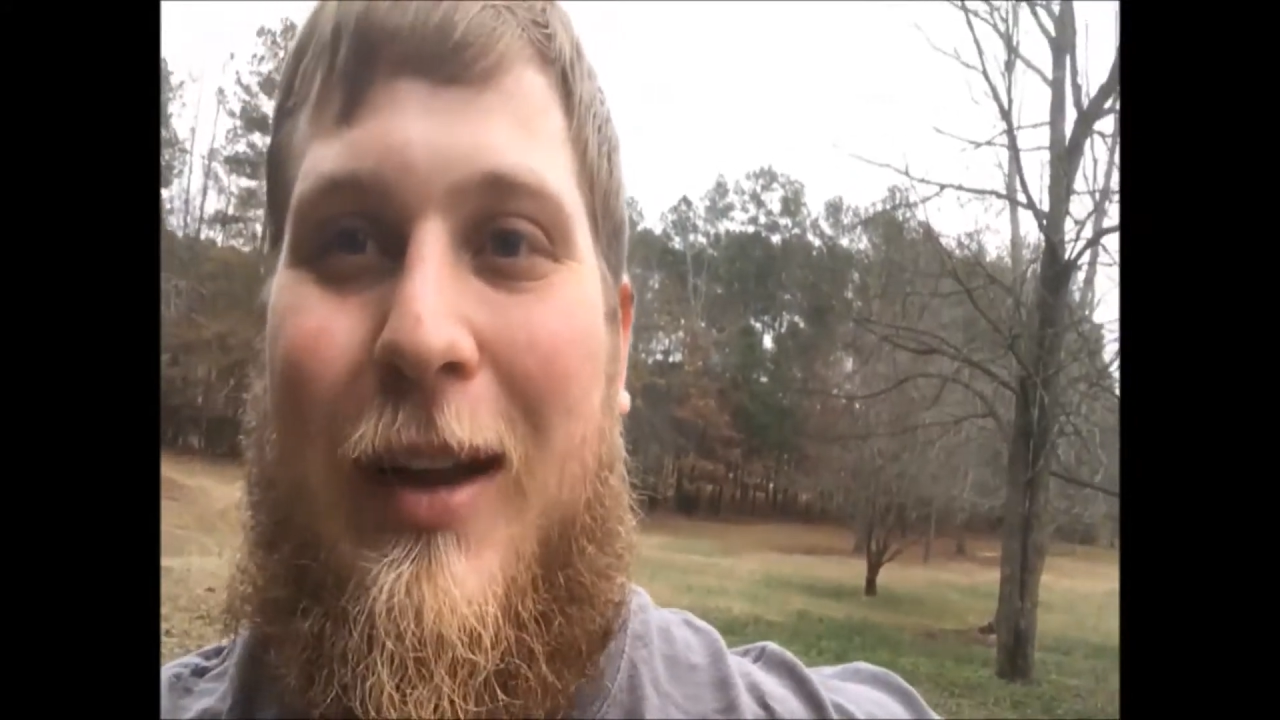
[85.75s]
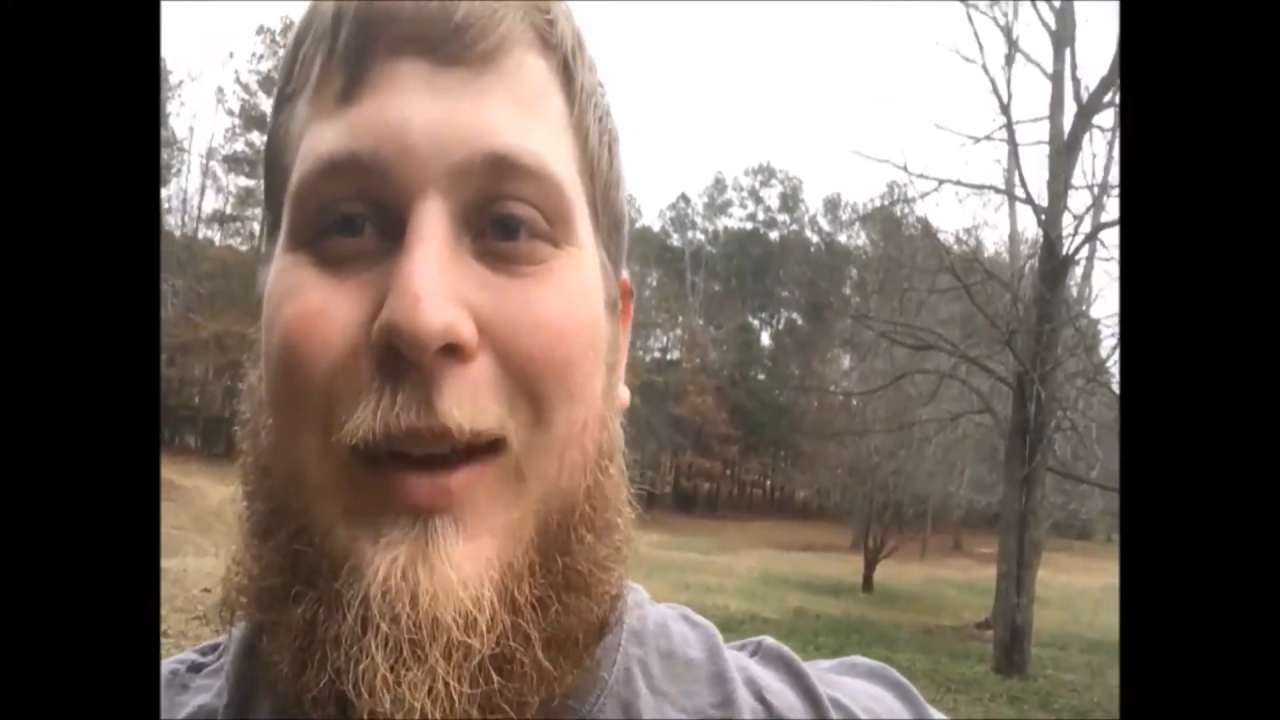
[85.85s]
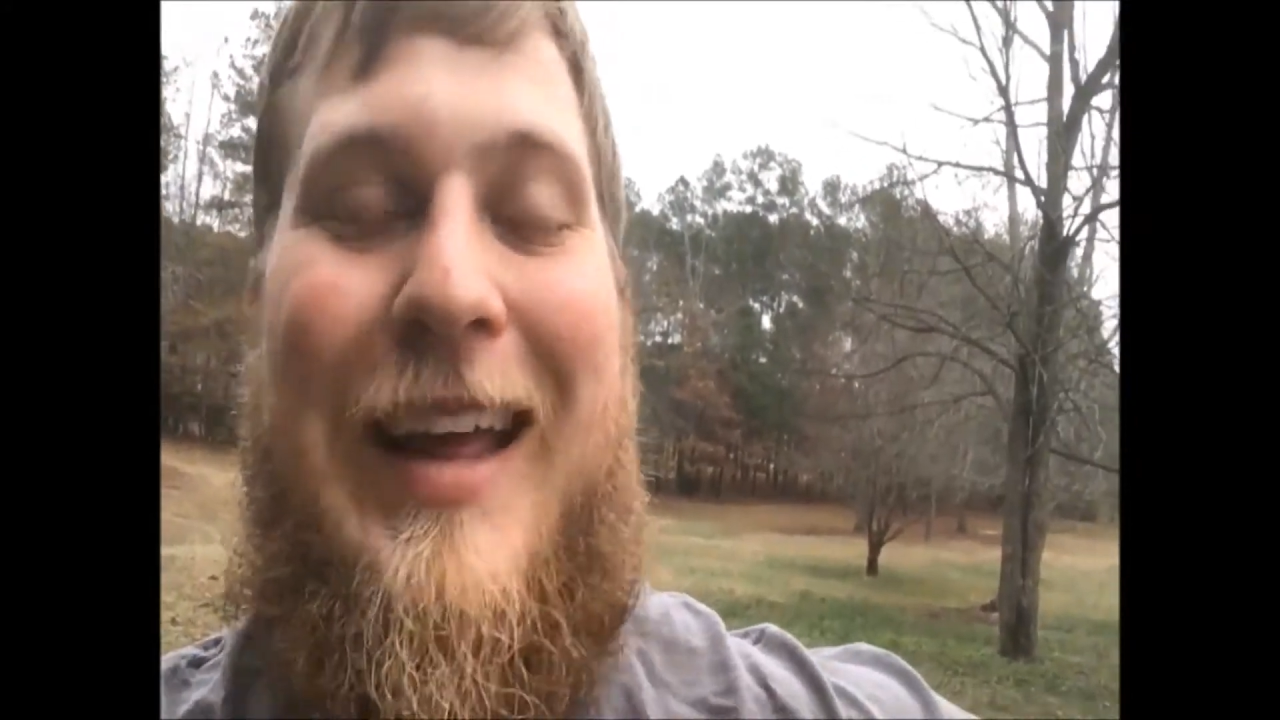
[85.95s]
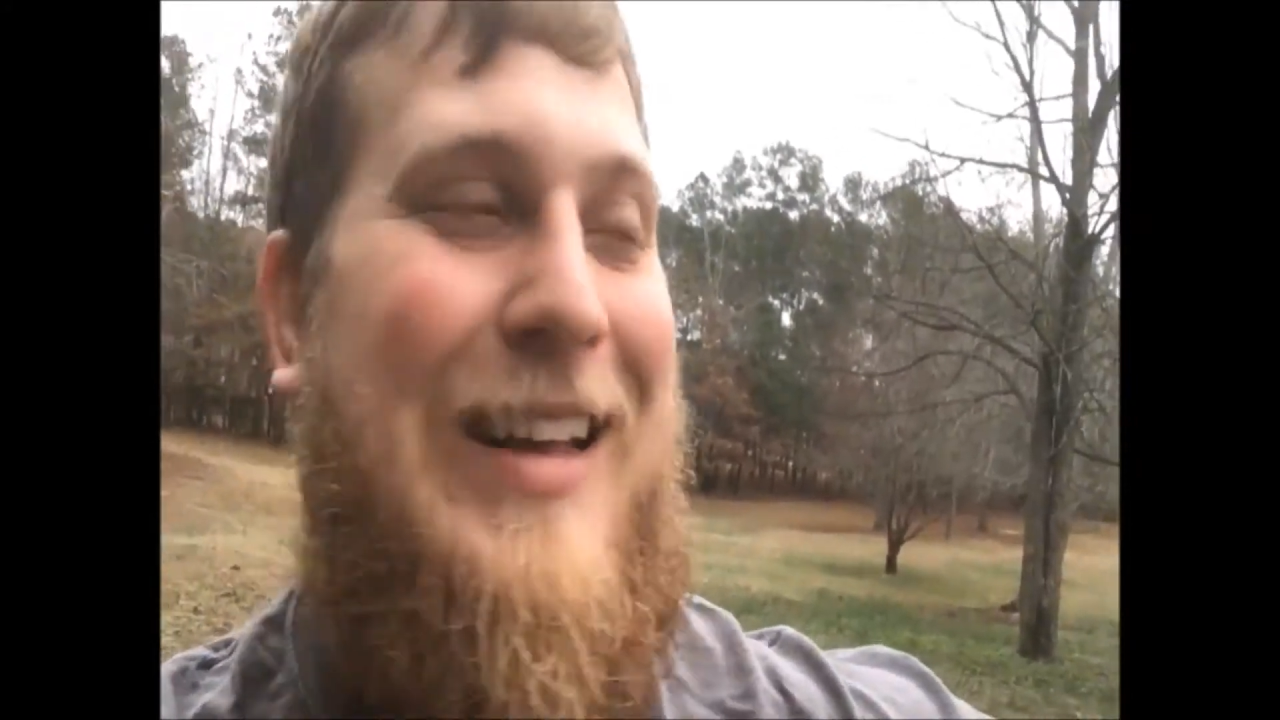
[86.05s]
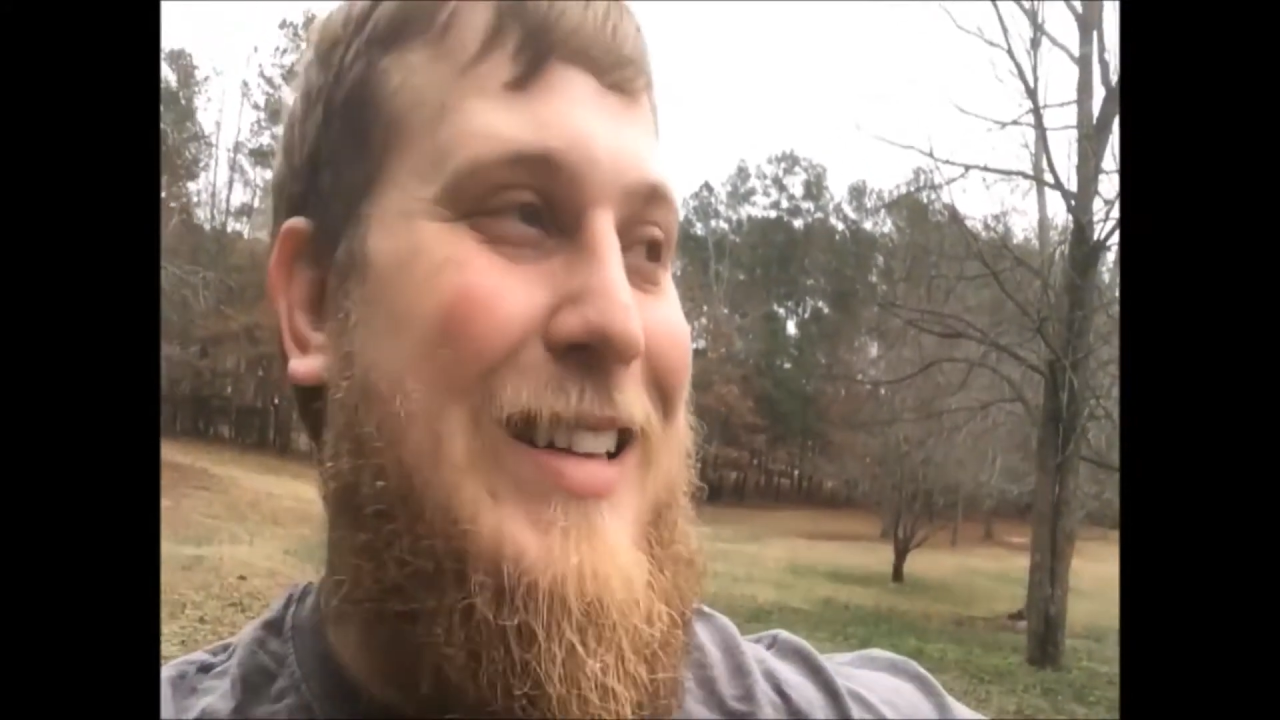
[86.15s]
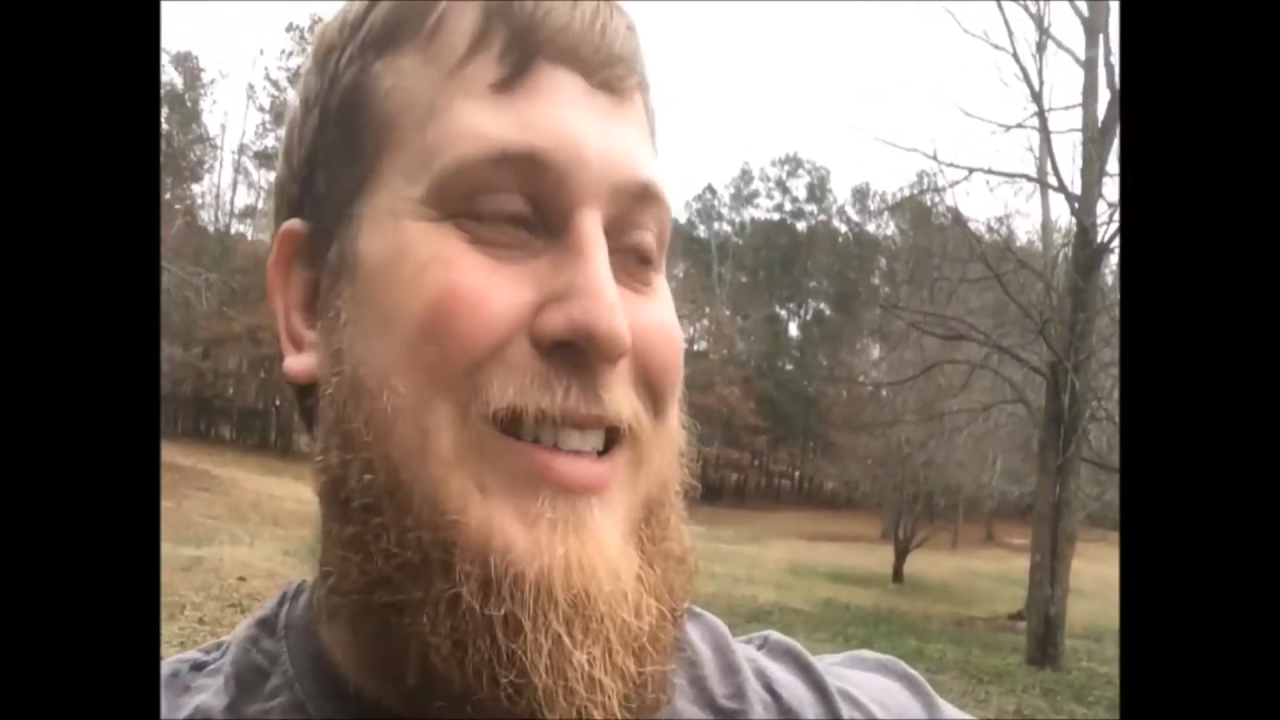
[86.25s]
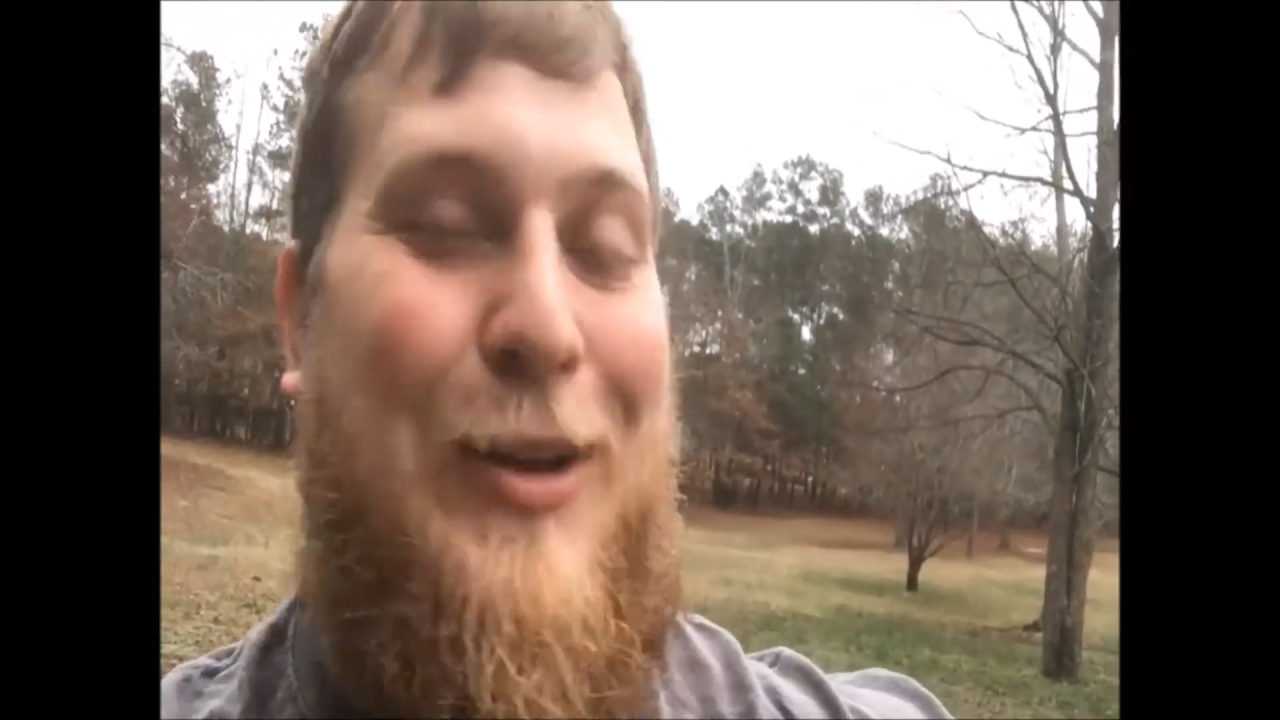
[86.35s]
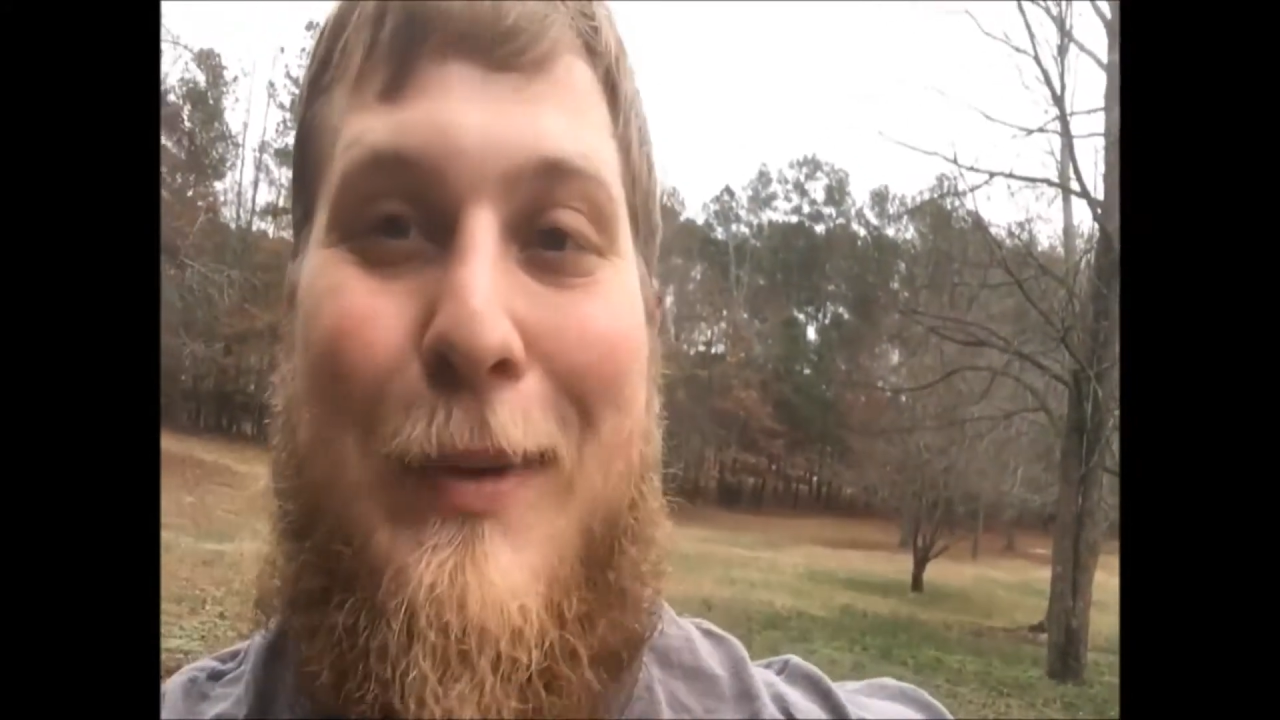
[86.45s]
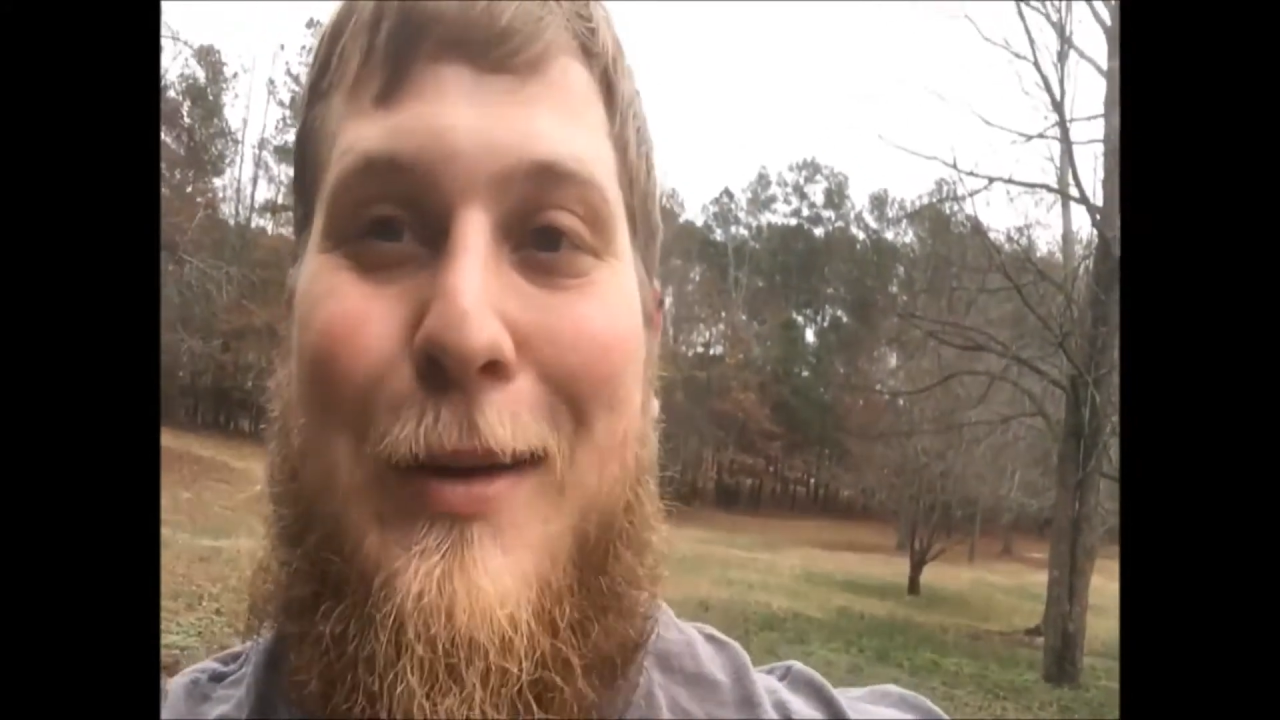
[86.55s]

I've done